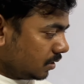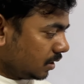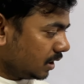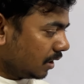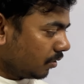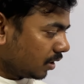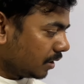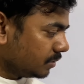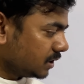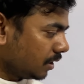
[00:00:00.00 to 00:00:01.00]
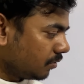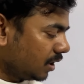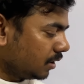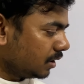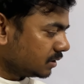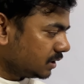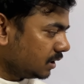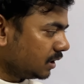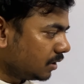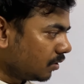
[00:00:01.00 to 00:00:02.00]
here ORCAP is required,
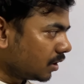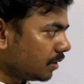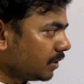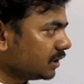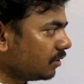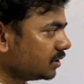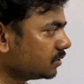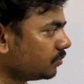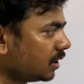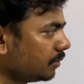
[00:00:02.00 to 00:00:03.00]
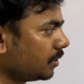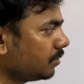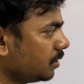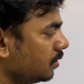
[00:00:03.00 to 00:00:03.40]
acidic ORCAP. Otherwise, whatever,